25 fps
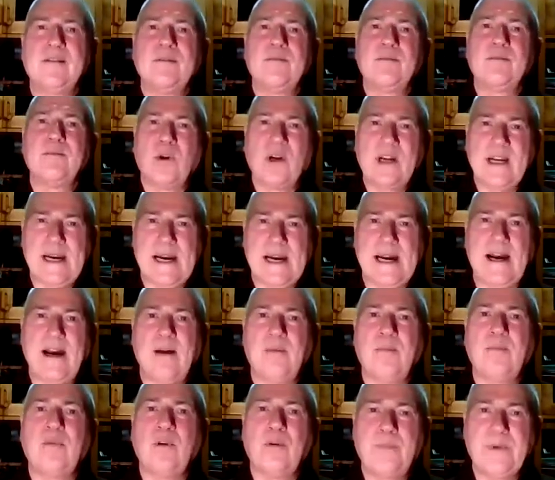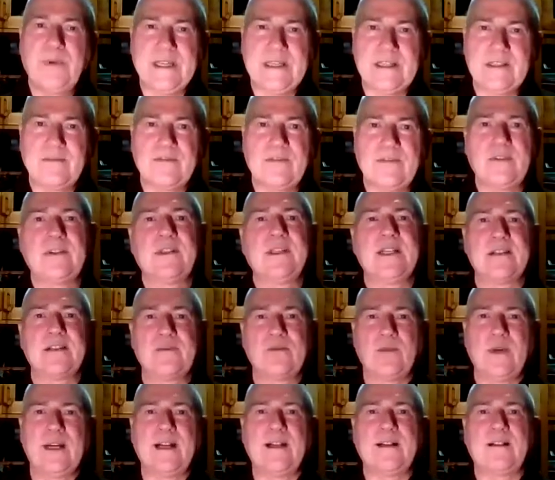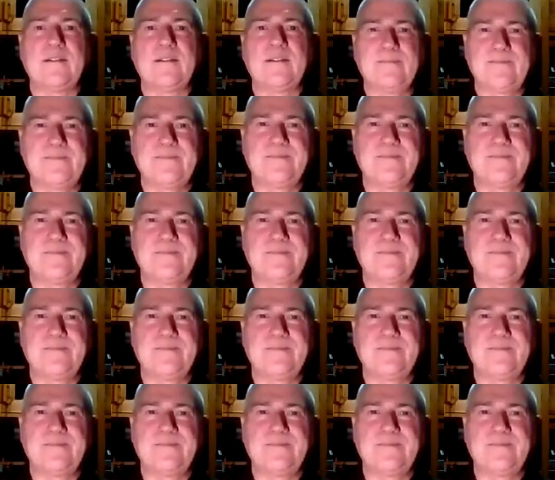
more calm, more peaceful as well.